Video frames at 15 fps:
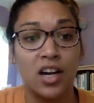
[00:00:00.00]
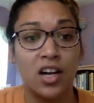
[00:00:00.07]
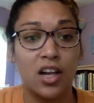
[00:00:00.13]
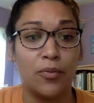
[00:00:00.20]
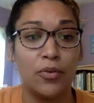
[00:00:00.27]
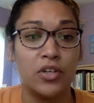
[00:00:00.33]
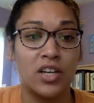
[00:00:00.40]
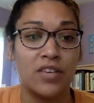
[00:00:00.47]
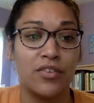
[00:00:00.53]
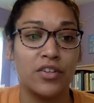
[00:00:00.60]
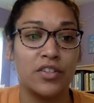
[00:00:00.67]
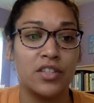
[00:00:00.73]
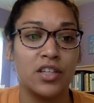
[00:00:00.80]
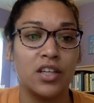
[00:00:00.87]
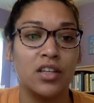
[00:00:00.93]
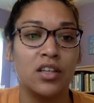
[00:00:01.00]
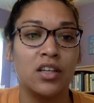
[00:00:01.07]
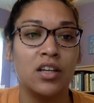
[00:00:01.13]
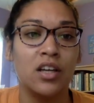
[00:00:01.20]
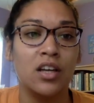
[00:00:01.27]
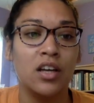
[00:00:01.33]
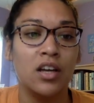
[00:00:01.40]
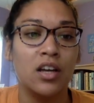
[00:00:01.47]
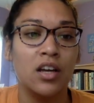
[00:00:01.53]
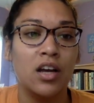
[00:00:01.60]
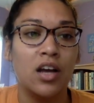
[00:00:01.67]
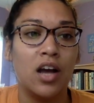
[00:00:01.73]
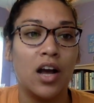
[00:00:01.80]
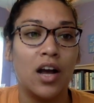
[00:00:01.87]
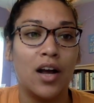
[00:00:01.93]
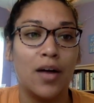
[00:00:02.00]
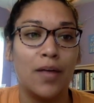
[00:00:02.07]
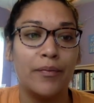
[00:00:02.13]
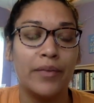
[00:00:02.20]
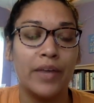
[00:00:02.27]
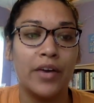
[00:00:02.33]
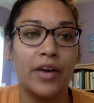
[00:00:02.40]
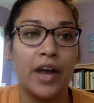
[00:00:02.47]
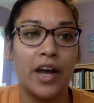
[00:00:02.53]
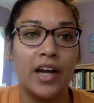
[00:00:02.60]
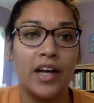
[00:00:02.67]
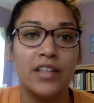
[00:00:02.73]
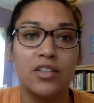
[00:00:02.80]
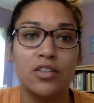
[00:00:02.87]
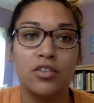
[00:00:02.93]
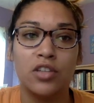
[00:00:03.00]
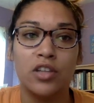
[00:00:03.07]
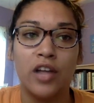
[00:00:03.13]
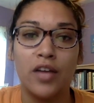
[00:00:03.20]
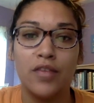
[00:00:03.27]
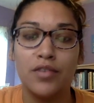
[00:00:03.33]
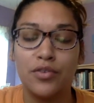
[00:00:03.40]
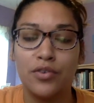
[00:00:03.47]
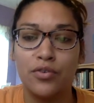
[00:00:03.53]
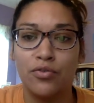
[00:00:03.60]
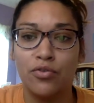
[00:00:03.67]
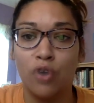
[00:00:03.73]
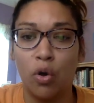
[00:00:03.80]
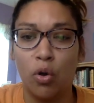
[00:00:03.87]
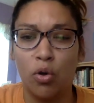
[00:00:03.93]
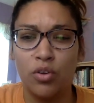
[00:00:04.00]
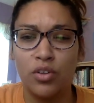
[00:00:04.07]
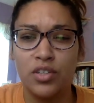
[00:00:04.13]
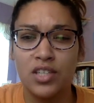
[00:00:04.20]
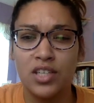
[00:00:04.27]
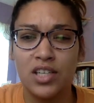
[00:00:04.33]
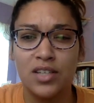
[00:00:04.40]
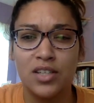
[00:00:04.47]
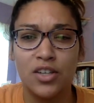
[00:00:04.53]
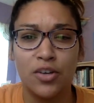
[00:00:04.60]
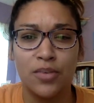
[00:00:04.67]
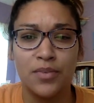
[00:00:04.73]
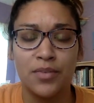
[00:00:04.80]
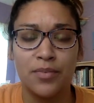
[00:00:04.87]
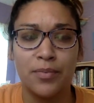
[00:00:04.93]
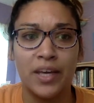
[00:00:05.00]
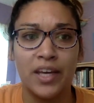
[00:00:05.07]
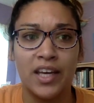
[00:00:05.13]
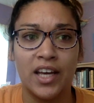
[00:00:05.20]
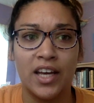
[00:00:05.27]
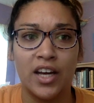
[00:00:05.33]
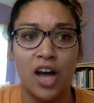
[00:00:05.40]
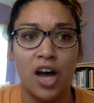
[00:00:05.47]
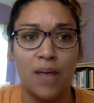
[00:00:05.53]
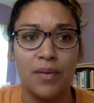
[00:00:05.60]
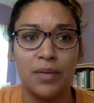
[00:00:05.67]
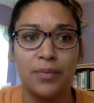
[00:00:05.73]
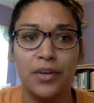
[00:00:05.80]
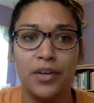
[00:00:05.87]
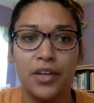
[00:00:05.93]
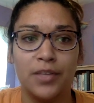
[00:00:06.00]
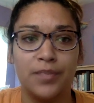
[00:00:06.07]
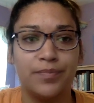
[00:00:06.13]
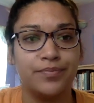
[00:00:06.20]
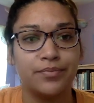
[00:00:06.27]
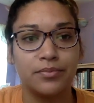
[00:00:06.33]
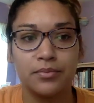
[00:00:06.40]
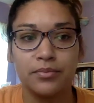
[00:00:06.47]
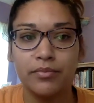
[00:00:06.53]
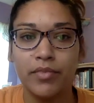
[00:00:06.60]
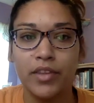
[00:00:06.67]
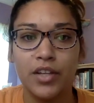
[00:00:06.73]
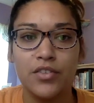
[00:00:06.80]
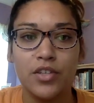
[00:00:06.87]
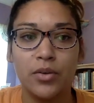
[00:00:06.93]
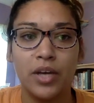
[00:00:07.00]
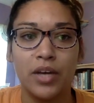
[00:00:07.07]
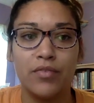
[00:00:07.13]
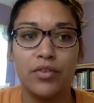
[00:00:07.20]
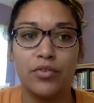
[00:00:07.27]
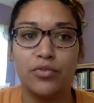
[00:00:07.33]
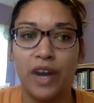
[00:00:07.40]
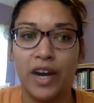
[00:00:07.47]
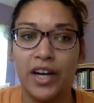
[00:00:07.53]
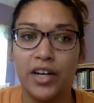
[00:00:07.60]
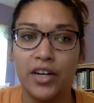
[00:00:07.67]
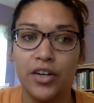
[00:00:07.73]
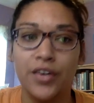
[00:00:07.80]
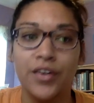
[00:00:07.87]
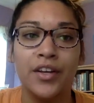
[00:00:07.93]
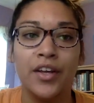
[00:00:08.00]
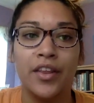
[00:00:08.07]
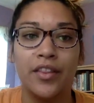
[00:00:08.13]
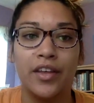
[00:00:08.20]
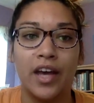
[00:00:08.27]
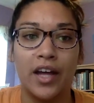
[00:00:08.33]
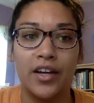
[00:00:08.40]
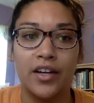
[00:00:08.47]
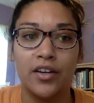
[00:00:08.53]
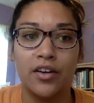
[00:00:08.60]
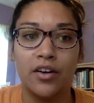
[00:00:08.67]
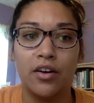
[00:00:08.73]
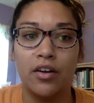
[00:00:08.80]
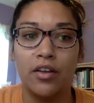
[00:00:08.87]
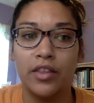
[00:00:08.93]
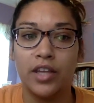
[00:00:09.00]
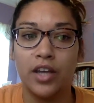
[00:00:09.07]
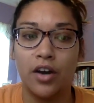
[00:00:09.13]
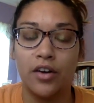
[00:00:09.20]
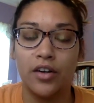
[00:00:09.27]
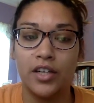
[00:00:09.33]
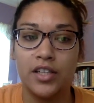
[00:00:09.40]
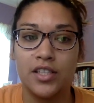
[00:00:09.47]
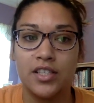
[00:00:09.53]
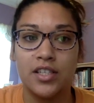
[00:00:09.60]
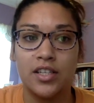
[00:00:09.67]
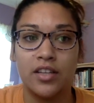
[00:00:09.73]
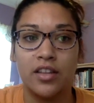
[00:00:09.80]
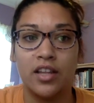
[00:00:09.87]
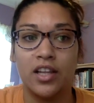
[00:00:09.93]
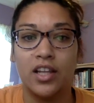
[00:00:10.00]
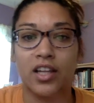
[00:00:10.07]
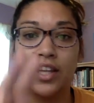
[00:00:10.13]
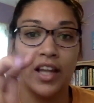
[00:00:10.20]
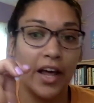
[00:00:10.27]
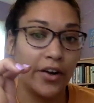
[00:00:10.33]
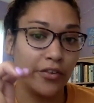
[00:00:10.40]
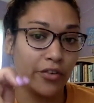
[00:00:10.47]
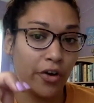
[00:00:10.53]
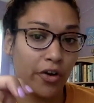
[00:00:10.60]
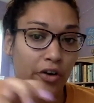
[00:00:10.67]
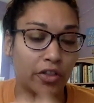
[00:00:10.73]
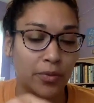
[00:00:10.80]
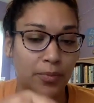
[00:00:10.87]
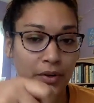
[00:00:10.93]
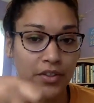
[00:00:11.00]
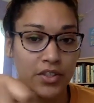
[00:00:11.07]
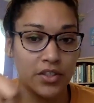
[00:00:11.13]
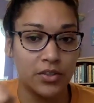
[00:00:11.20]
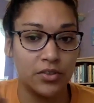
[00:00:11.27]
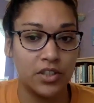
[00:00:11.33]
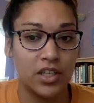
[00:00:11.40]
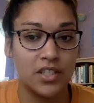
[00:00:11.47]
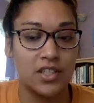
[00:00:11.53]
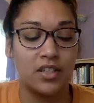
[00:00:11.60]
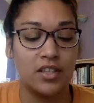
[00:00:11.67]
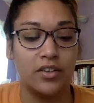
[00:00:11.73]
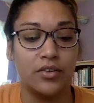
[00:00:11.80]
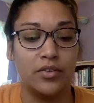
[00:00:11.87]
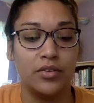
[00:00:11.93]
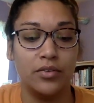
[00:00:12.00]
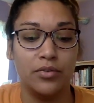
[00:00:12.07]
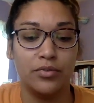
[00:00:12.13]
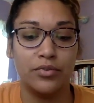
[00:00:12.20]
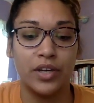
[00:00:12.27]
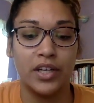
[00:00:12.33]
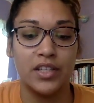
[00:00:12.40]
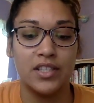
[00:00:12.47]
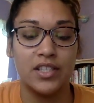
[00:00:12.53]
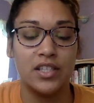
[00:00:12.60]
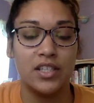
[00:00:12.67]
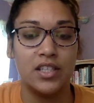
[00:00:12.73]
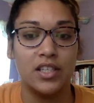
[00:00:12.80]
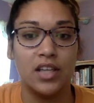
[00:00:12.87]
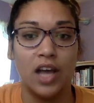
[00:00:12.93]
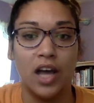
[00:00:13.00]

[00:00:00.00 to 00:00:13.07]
more diversity. Okay, and so there's a lot of different roles in terms of making a comic book. So we have the writer, the editor, the artist, the letterer, the person who does the fancy